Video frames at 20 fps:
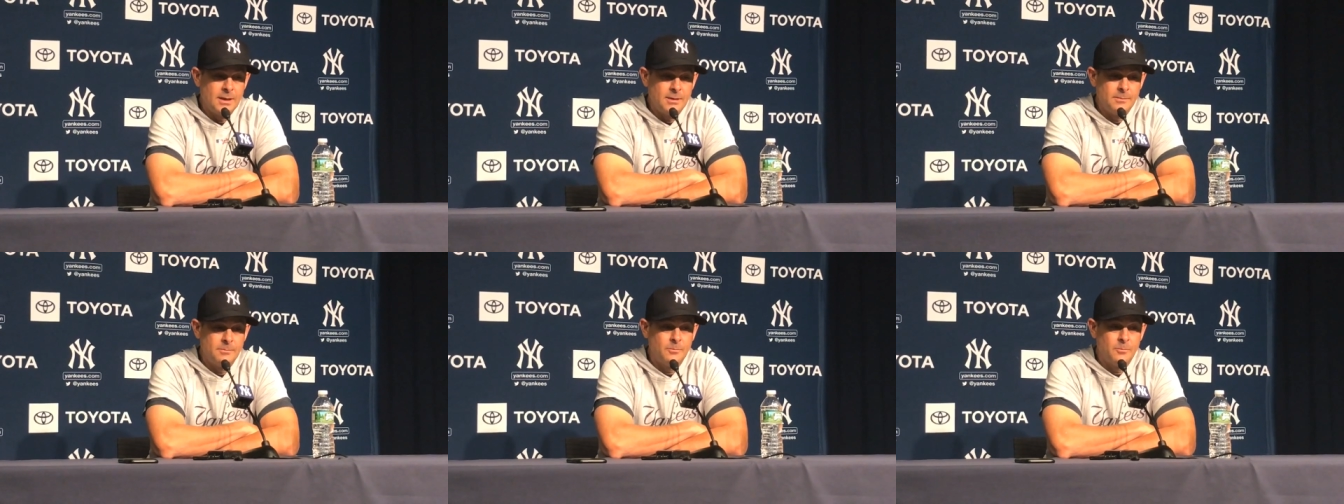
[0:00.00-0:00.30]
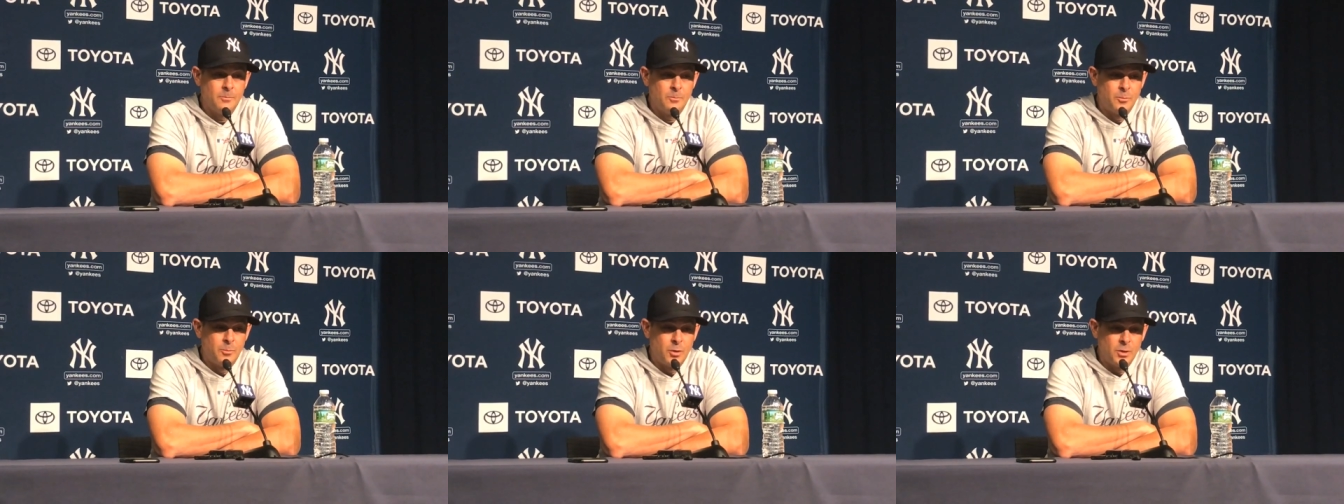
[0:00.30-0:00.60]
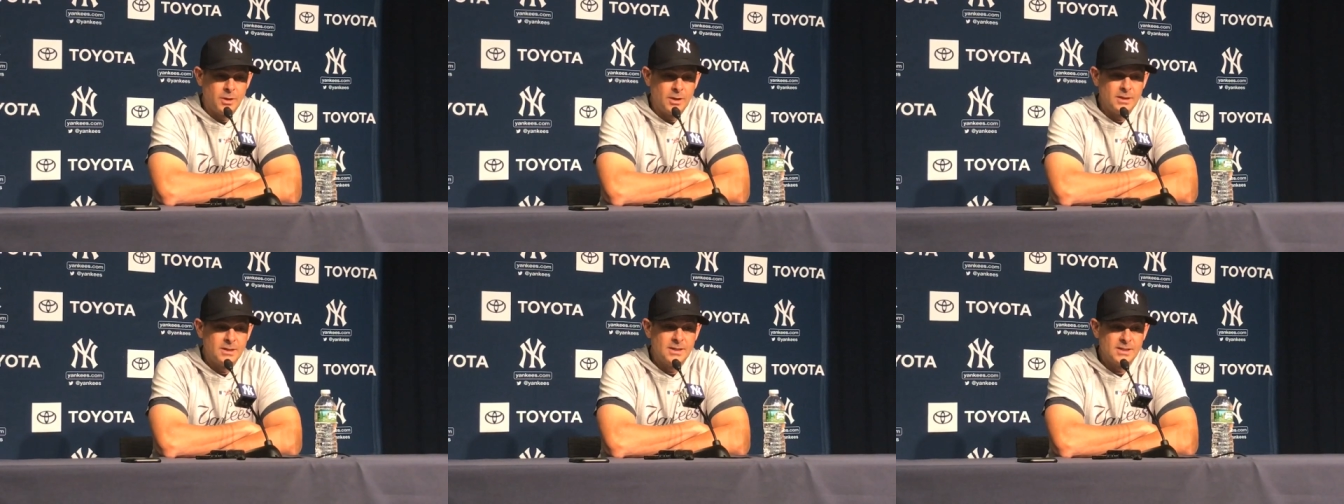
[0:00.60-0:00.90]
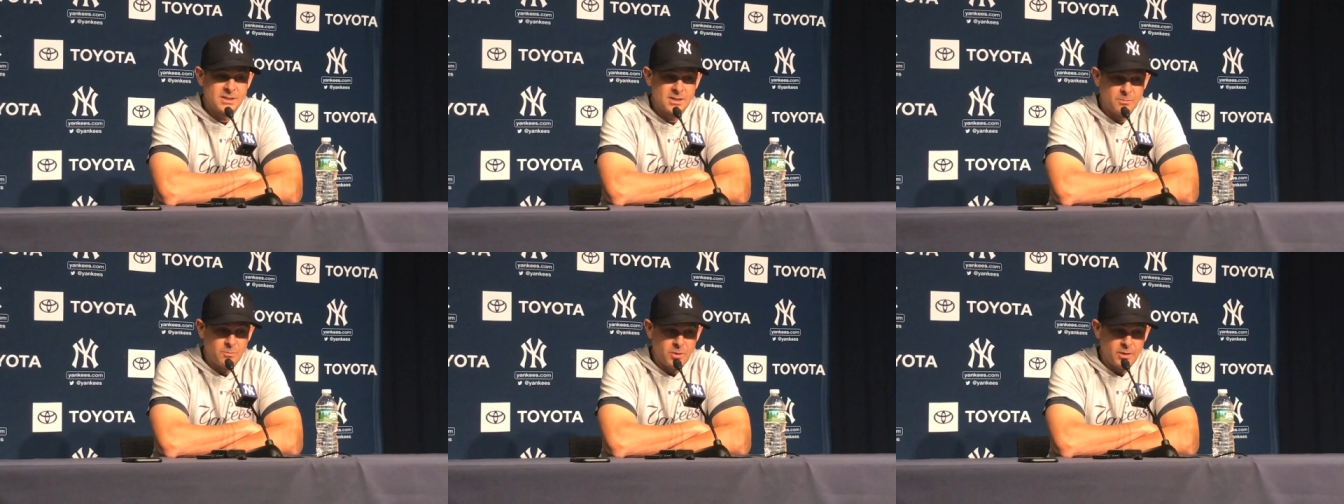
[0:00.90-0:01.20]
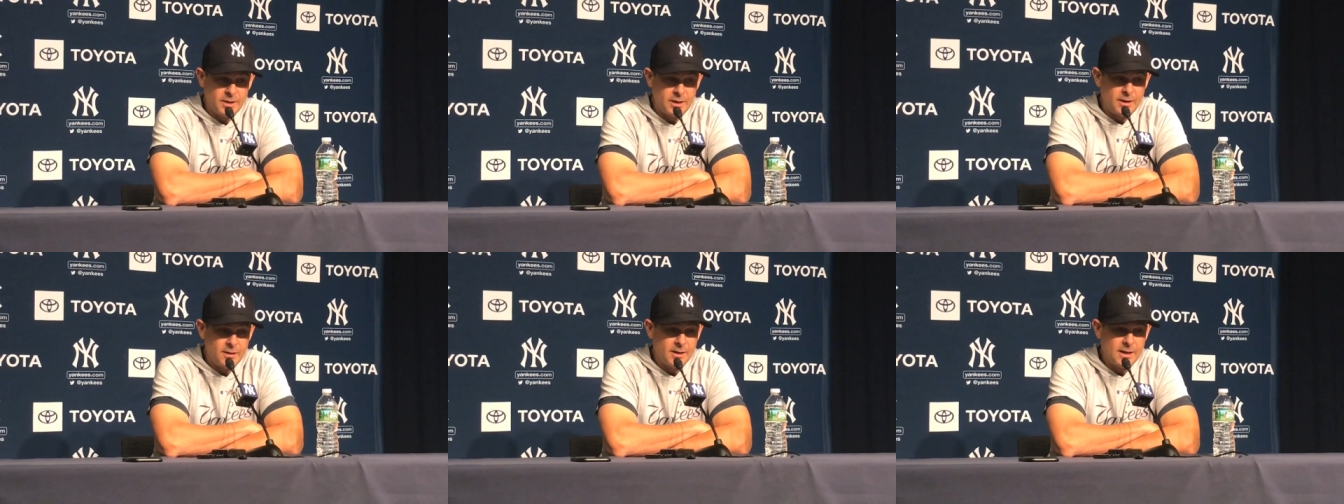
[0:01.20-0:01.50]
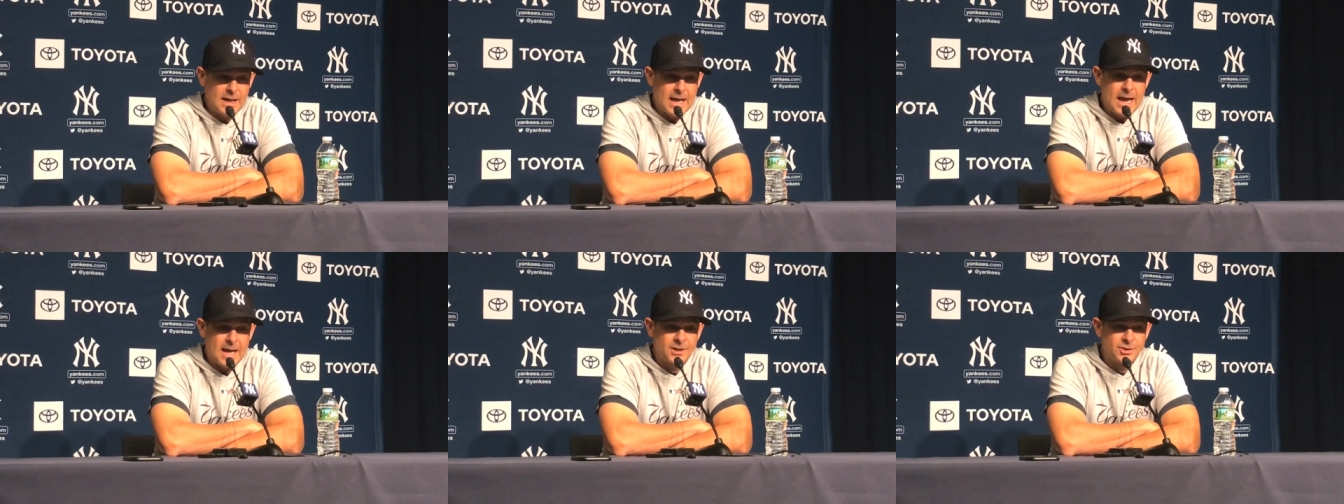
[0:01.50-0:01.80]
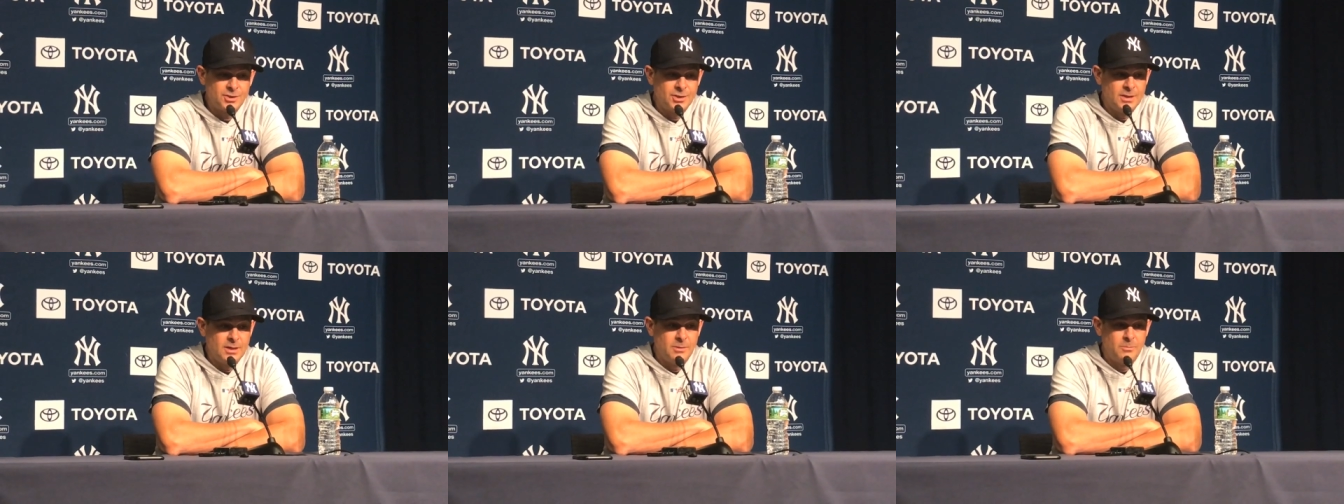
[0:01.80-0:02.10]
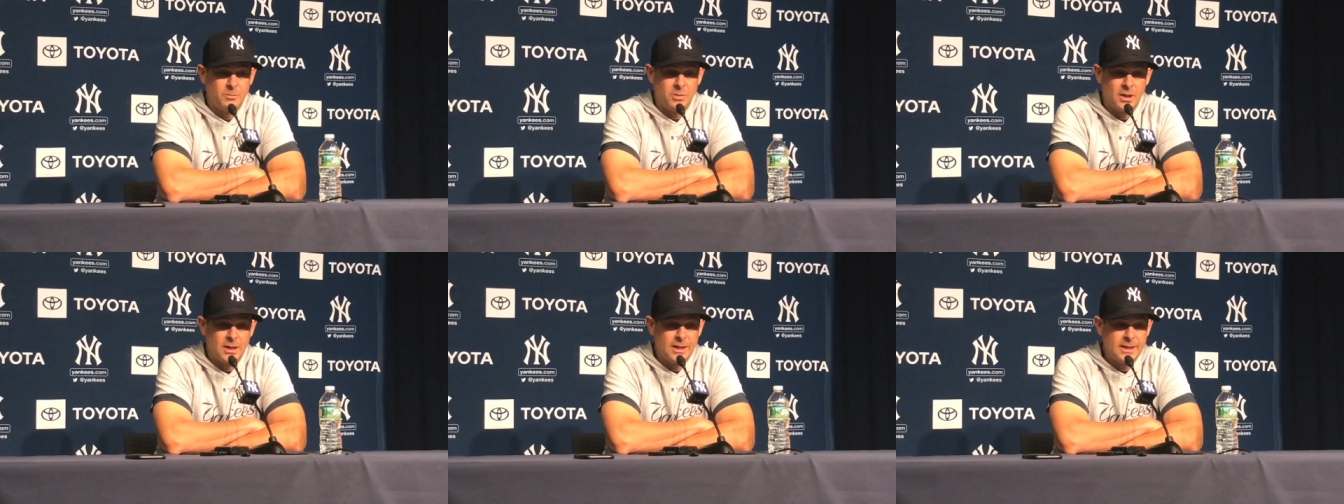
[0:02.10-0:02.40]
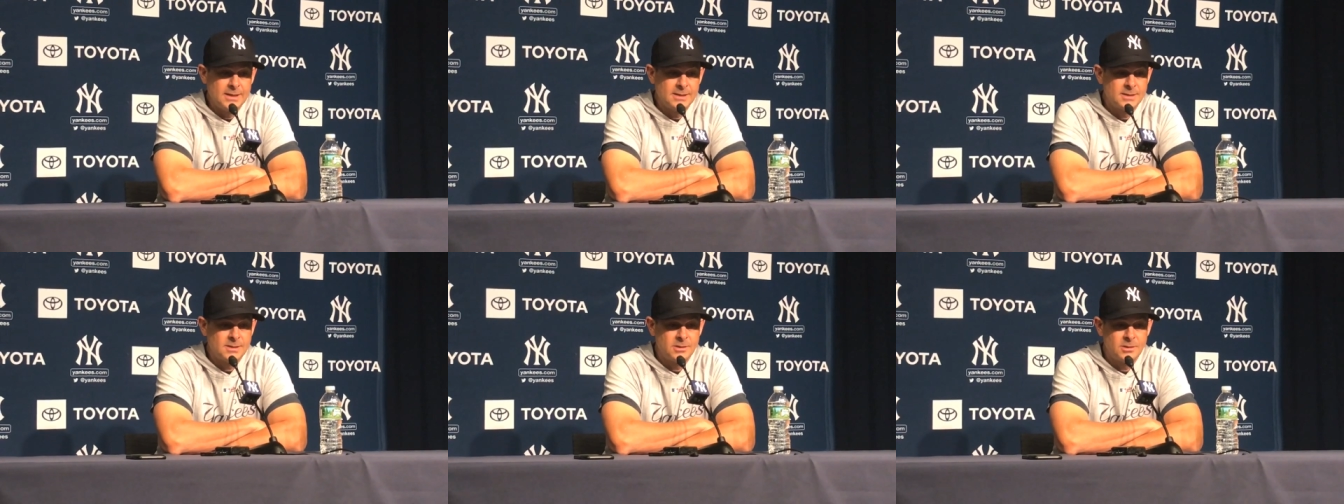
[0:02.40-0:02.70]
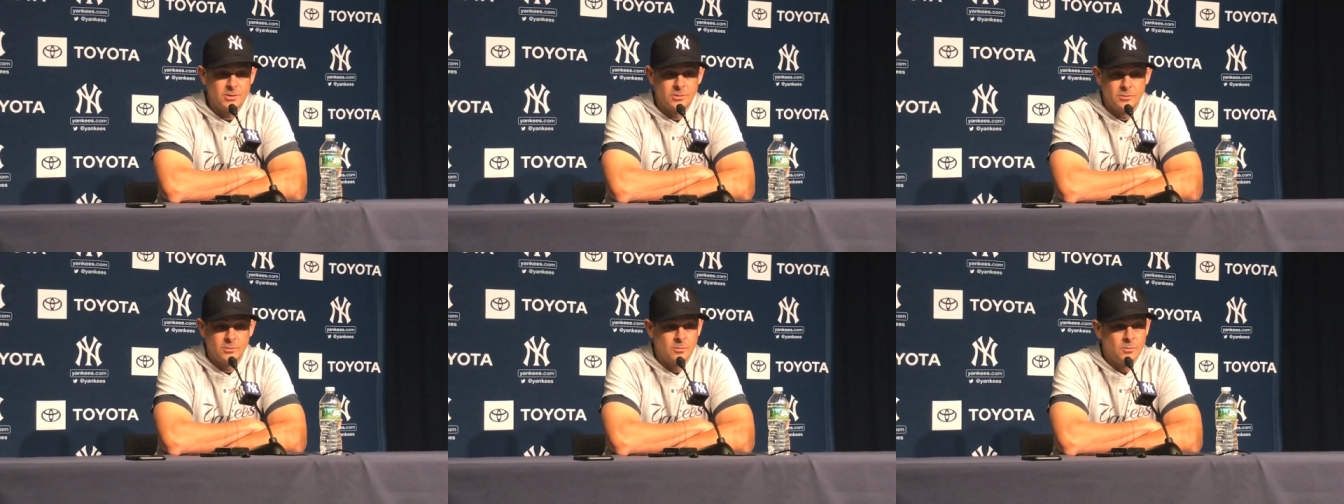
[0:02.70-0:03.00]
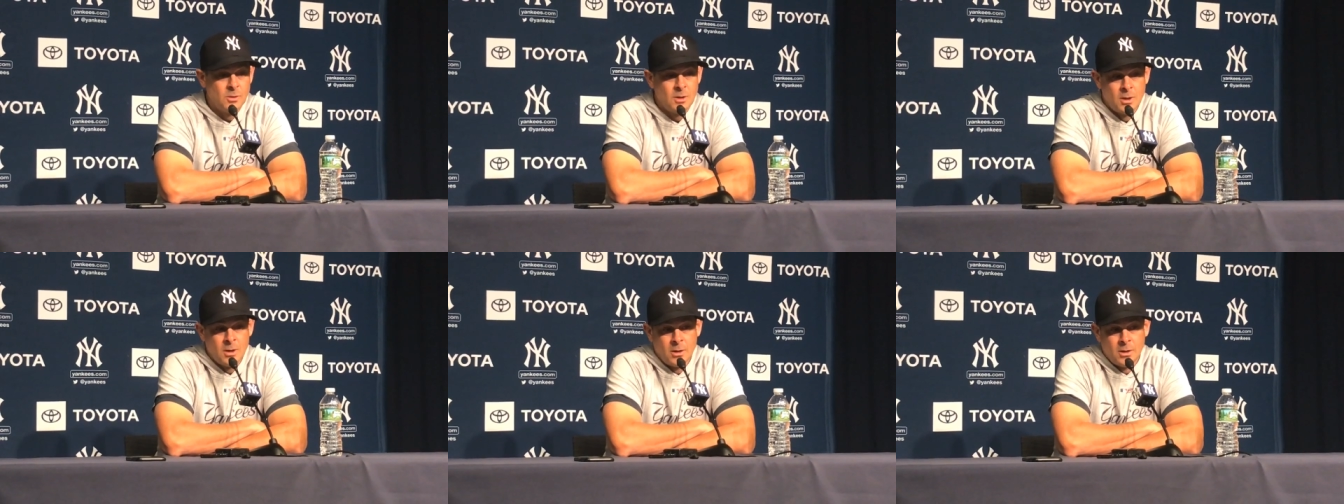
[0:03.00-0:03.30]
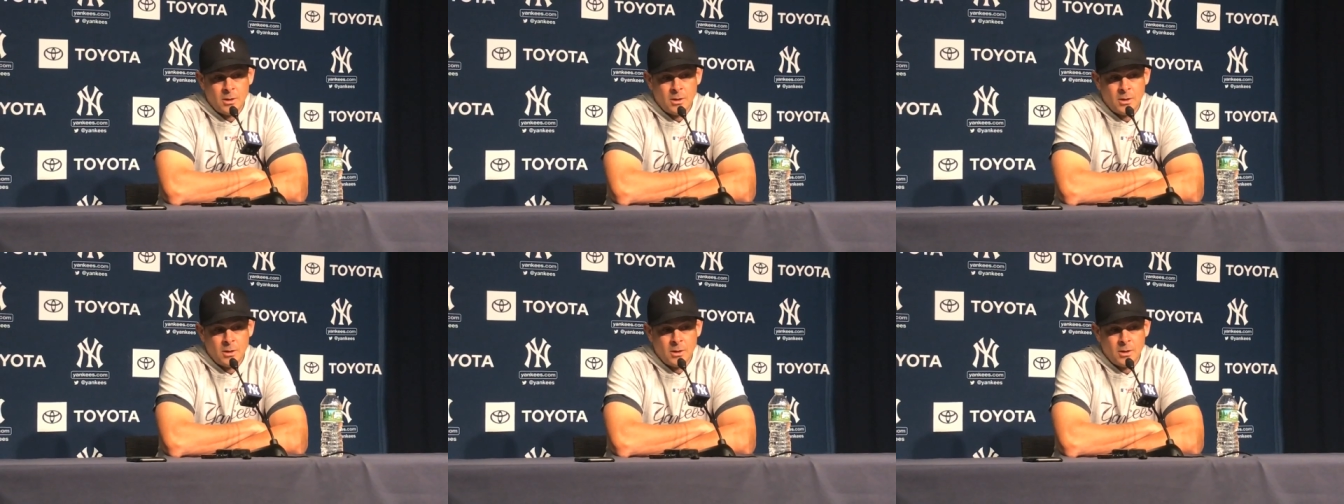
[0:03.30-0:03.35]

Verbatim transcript: and putting disciplinary action in place to,